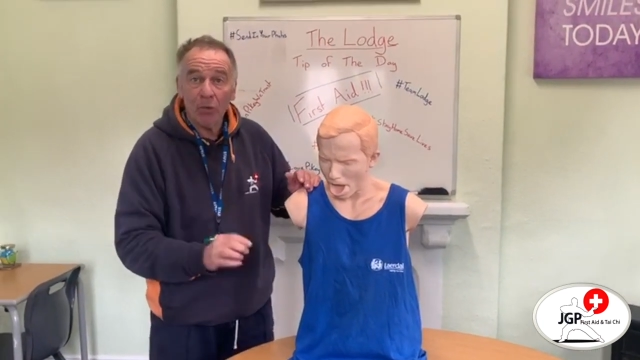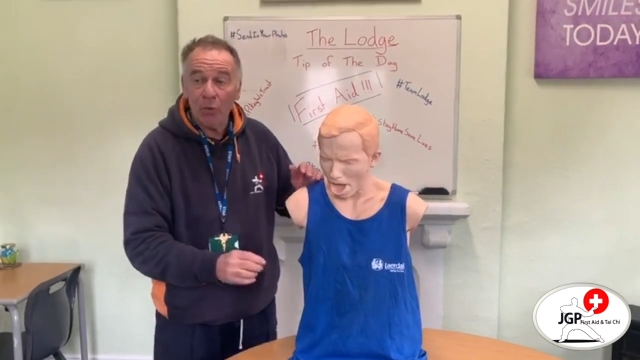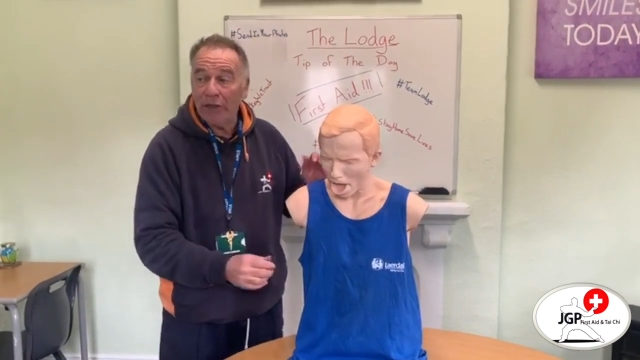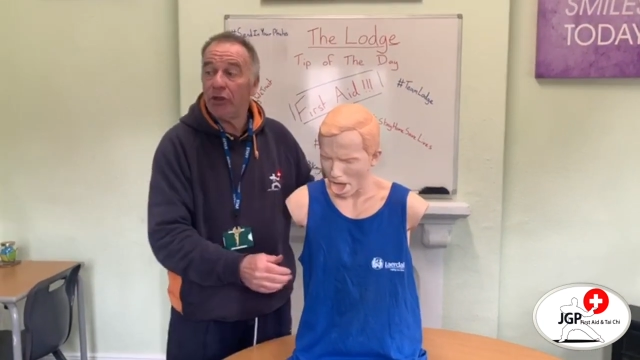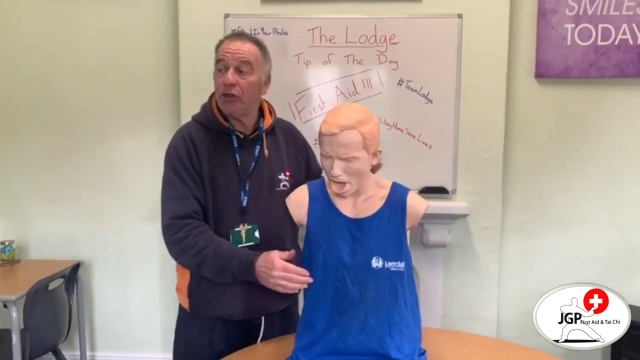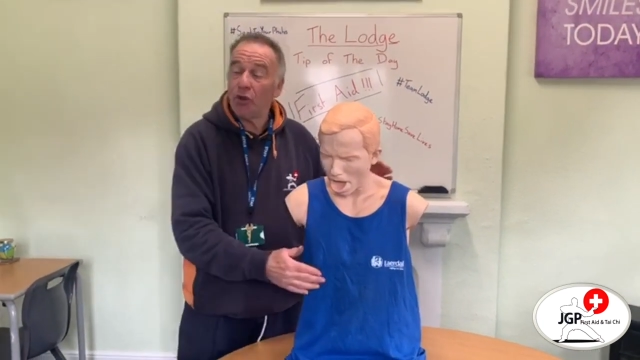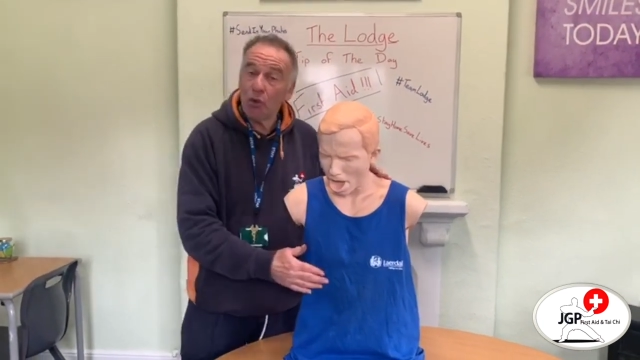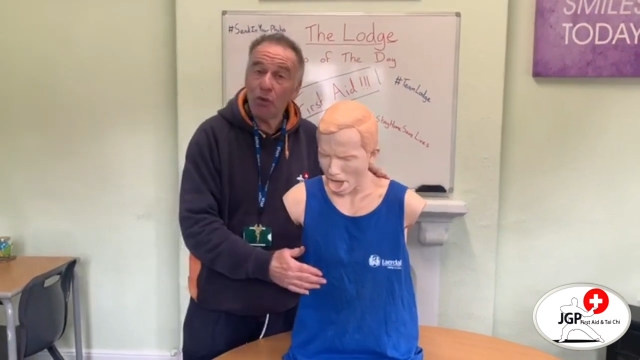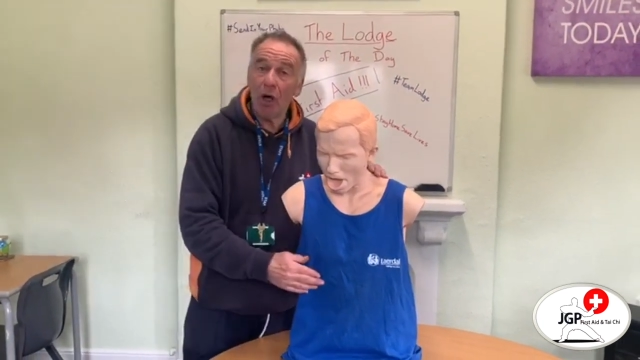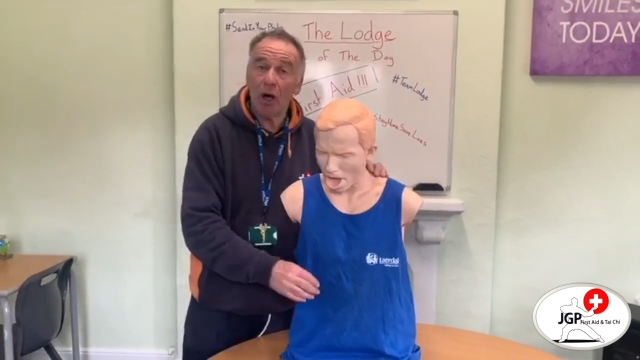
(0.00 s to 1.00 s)
We do
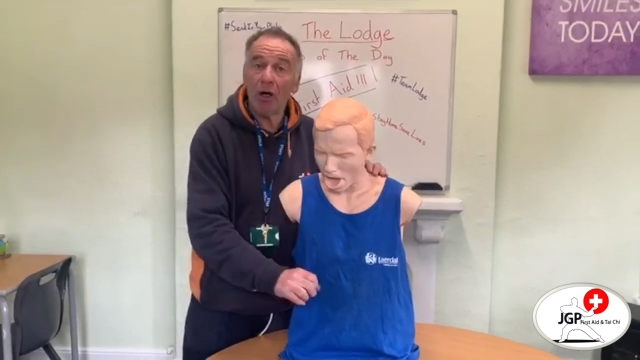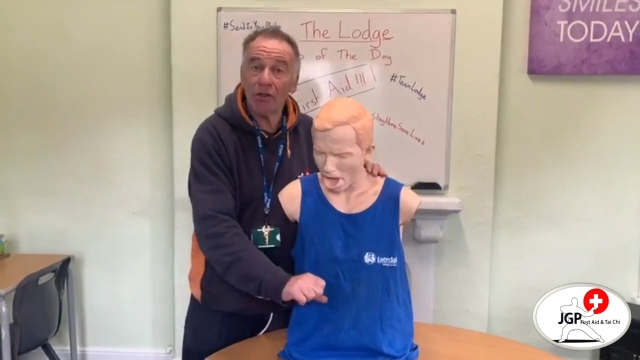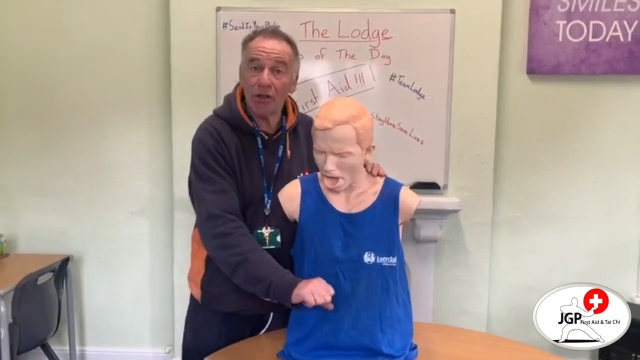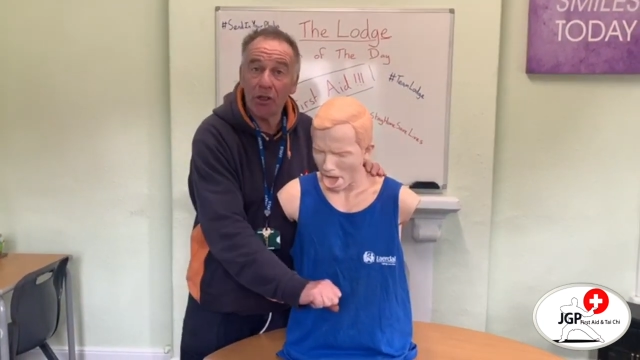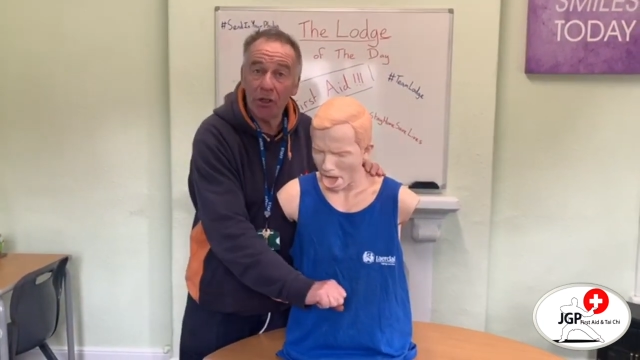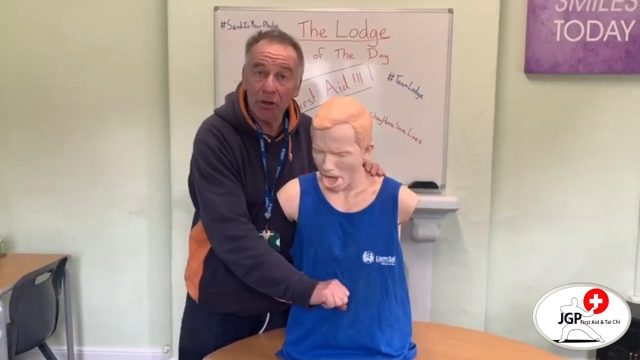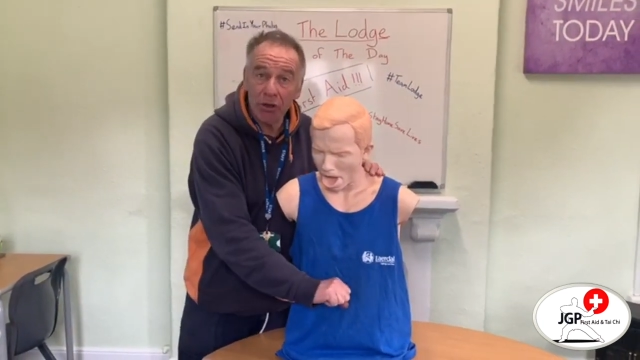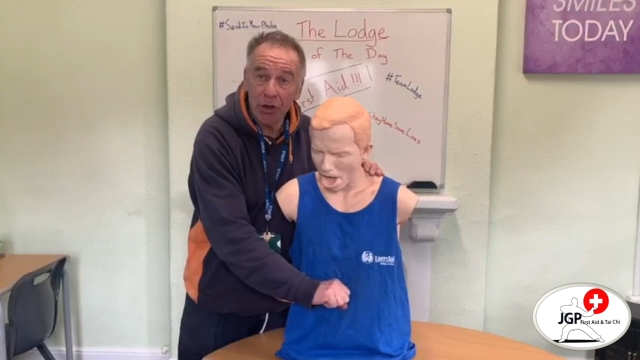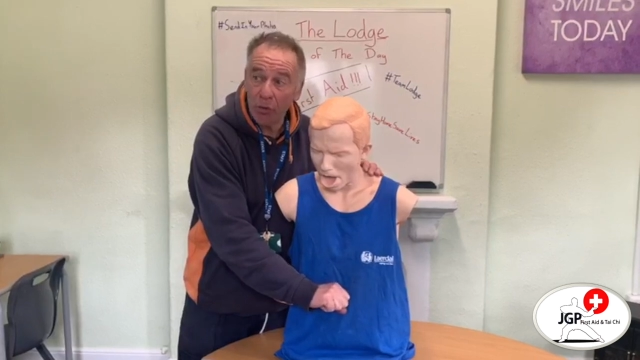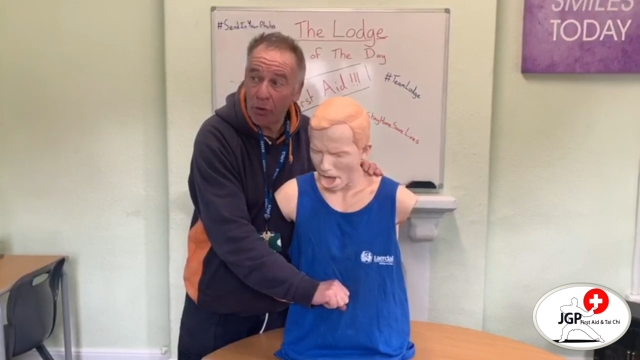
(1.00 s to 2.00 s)
not
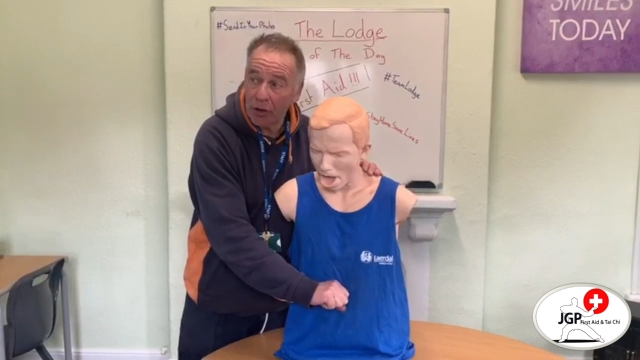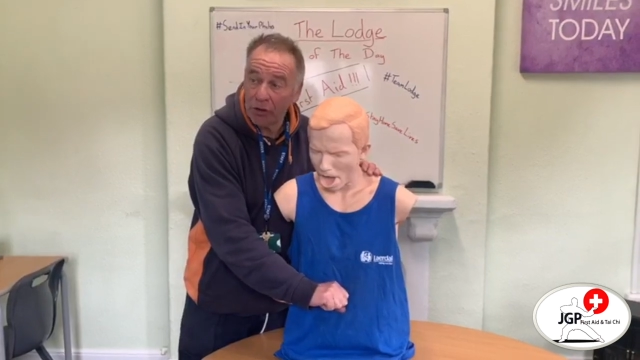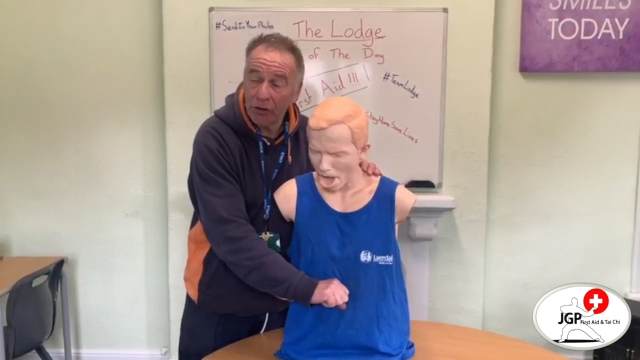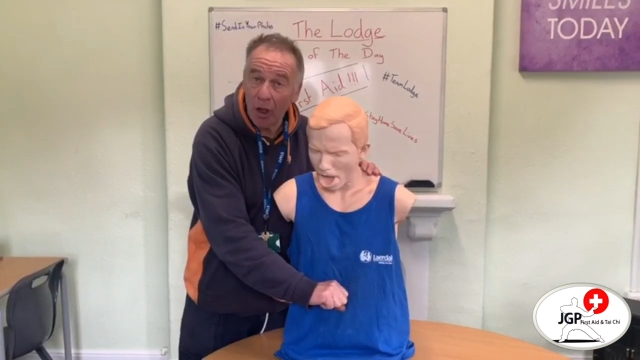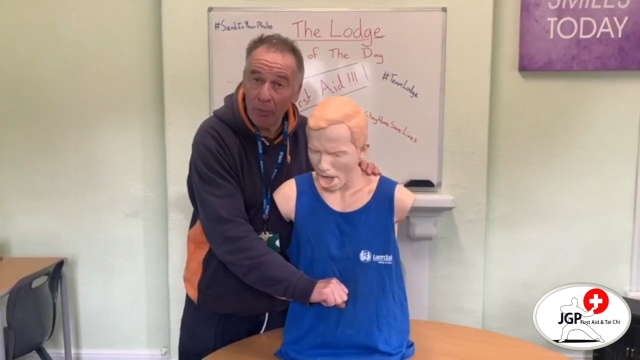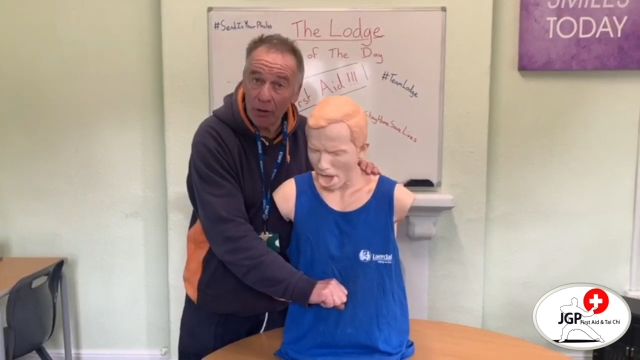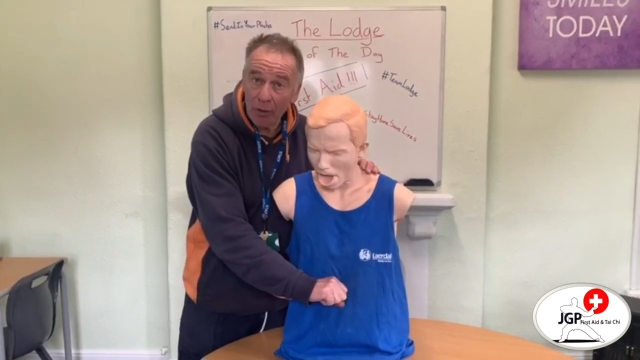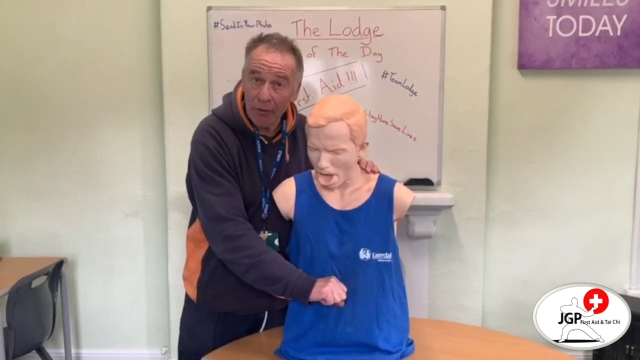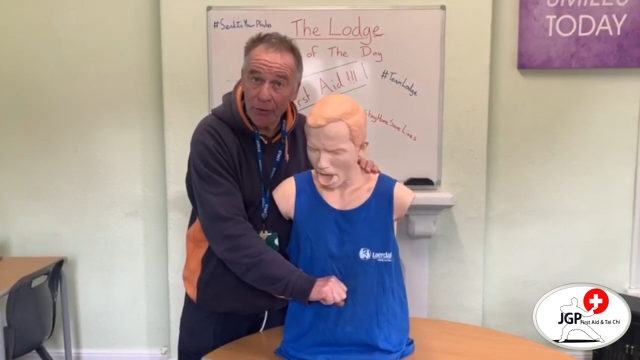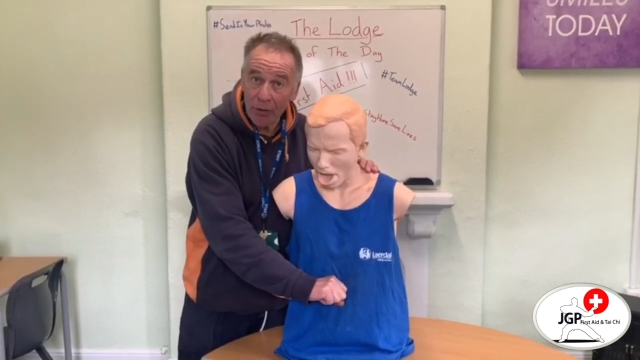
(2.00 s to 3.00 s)
do abdominal
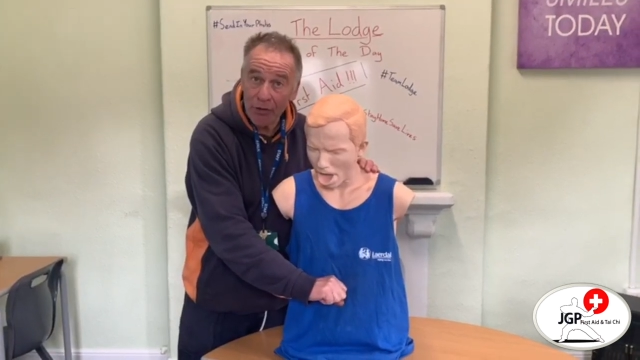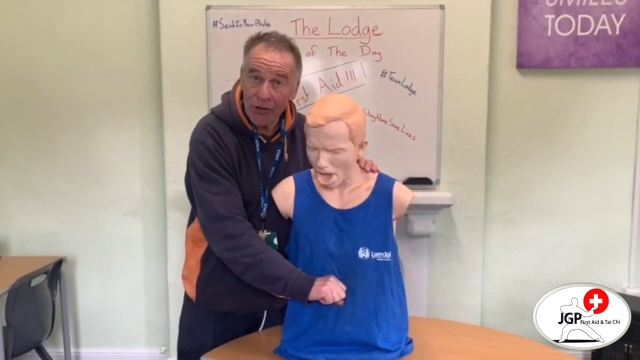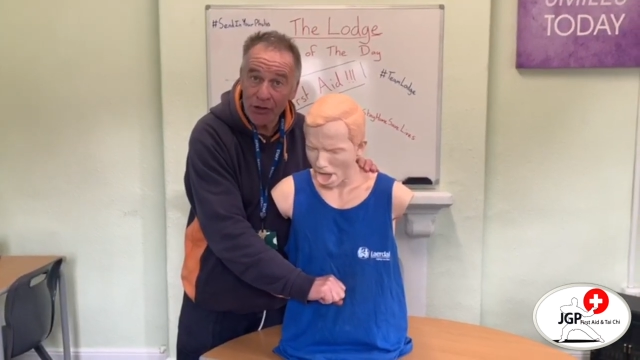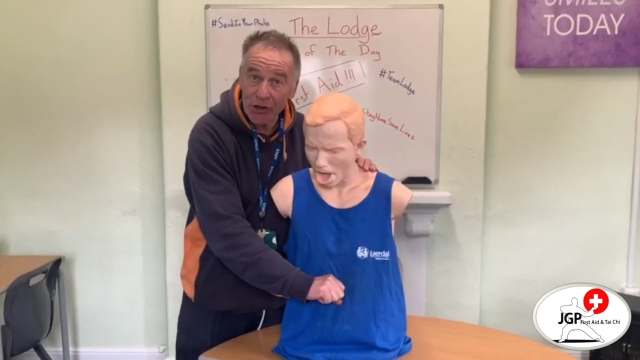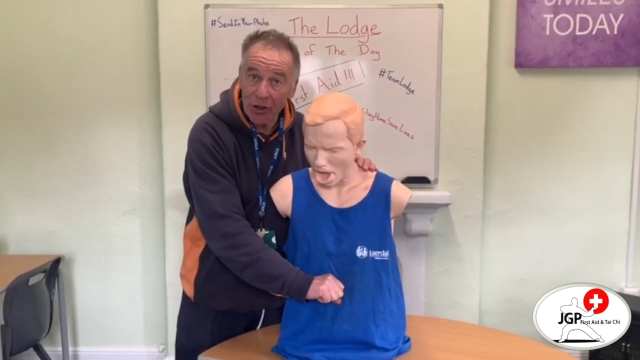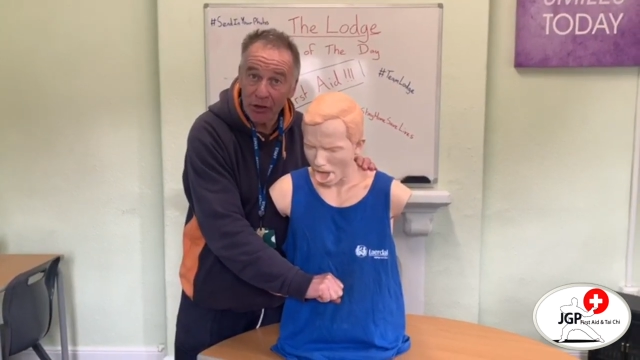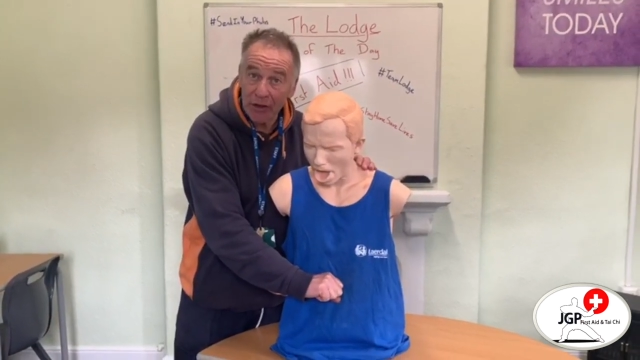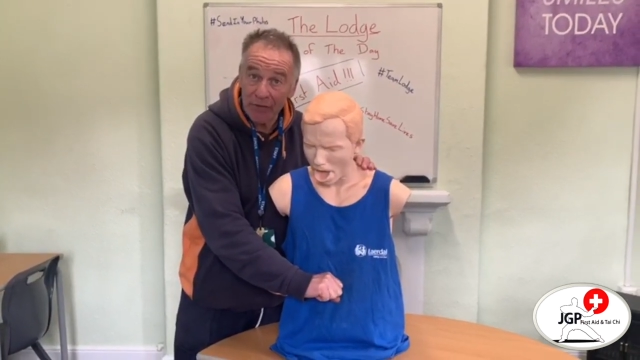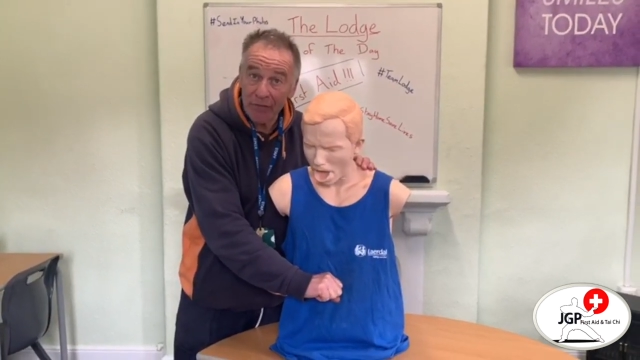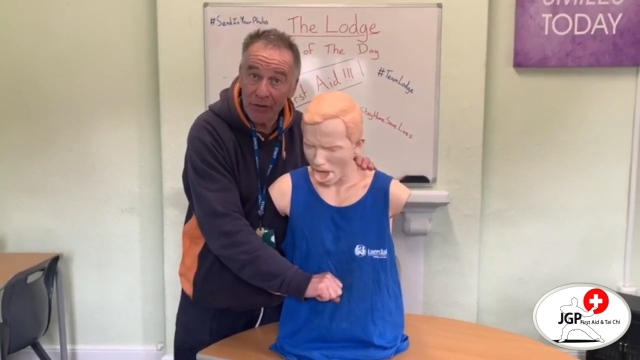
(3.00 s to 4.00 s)
thrusts on
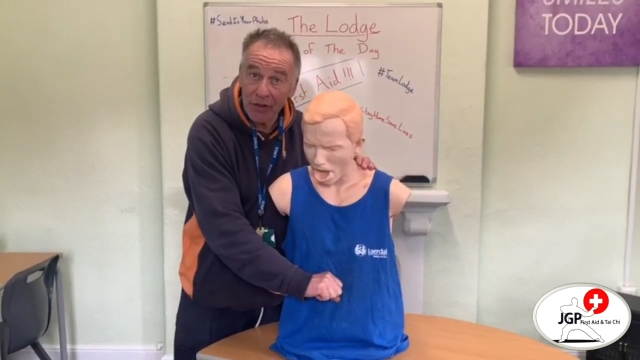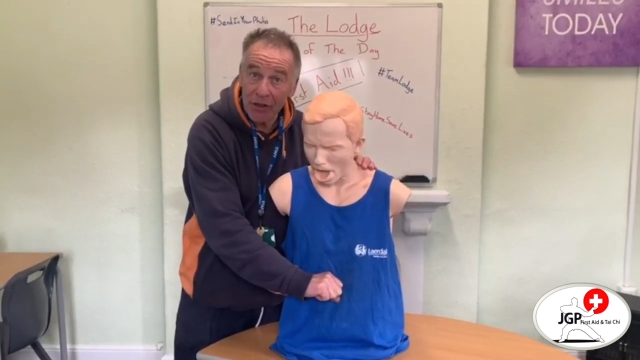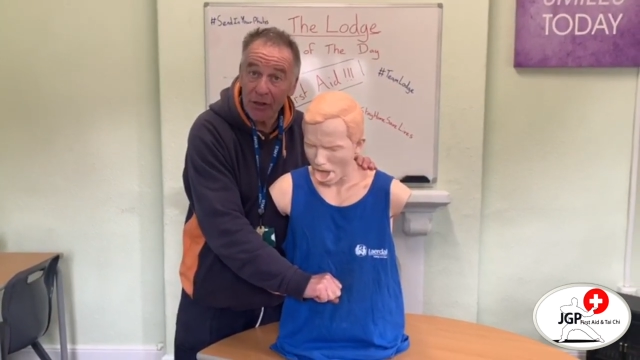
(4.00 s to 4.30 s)
an infant